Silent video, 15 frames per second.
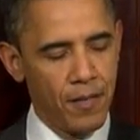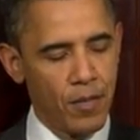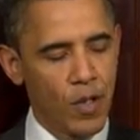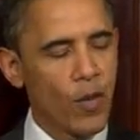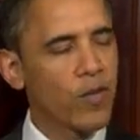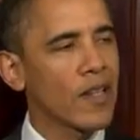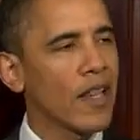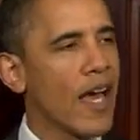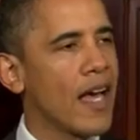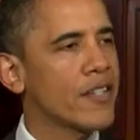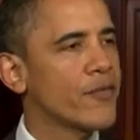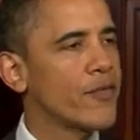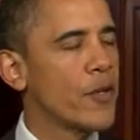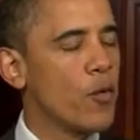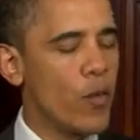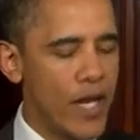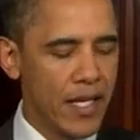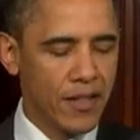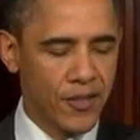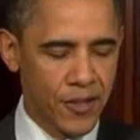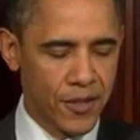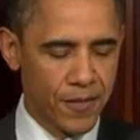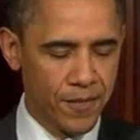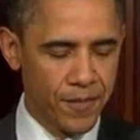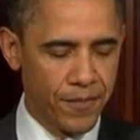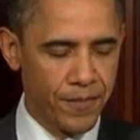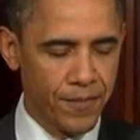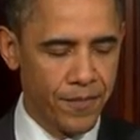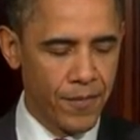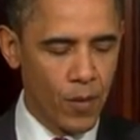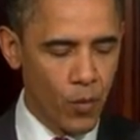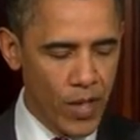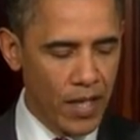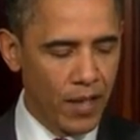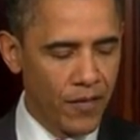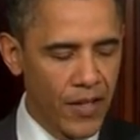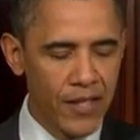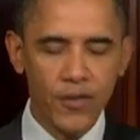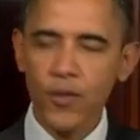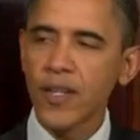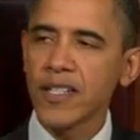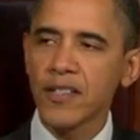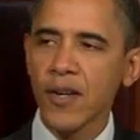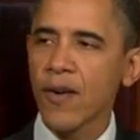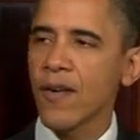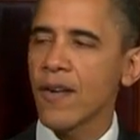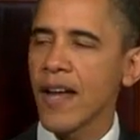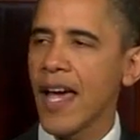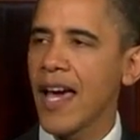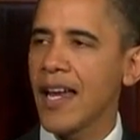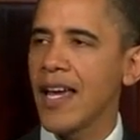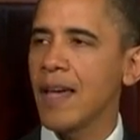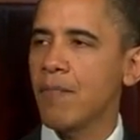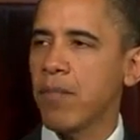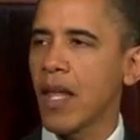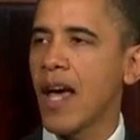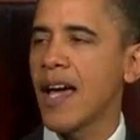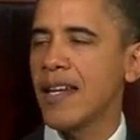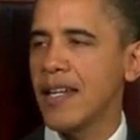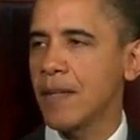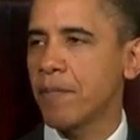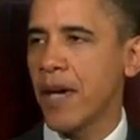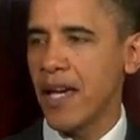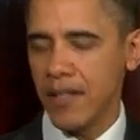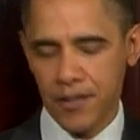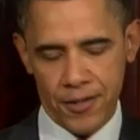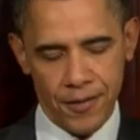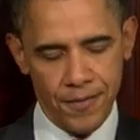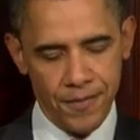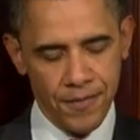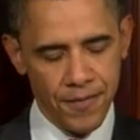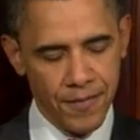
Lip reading: But over the last few weeks, the wheel of history turned at a blinding pace